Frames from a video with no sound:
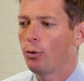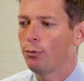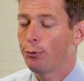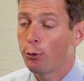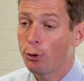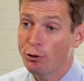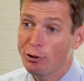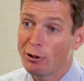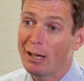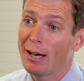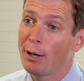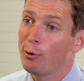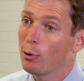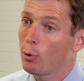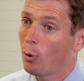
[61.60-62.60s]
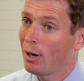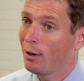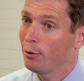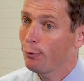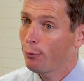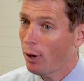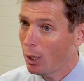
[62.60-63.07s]
unfortunately, I
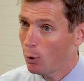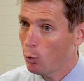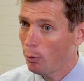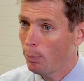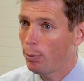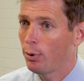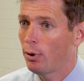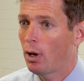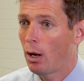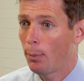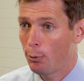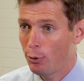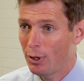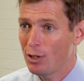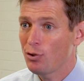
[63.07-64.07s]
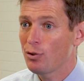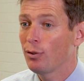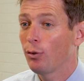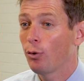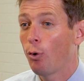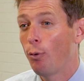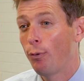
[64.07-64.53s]
required follow-up
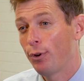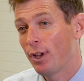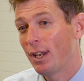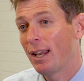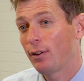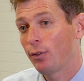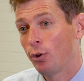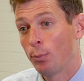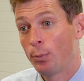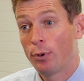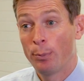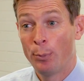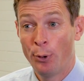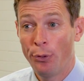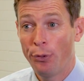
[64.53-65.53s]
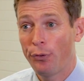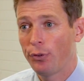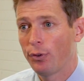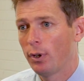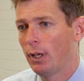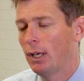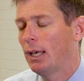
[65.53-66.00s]
operations over the next number of
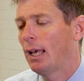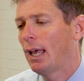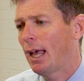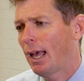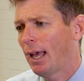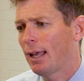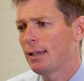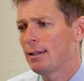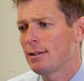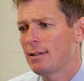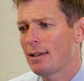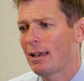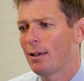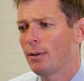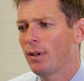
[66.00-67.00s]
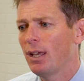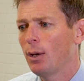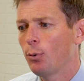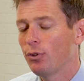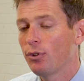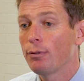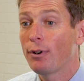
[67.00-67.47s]
months, and uh, it
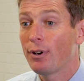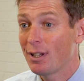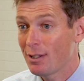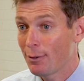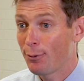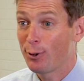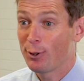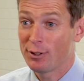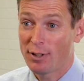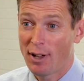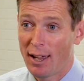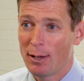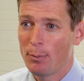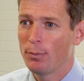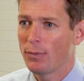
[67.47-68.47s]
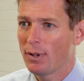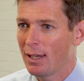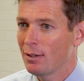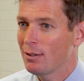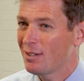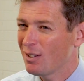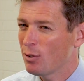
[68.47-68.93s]
was a very difficult time.
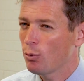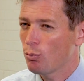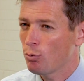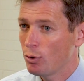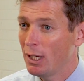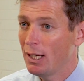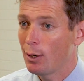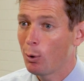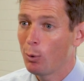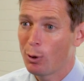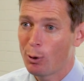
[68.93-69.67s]
Things didn't really go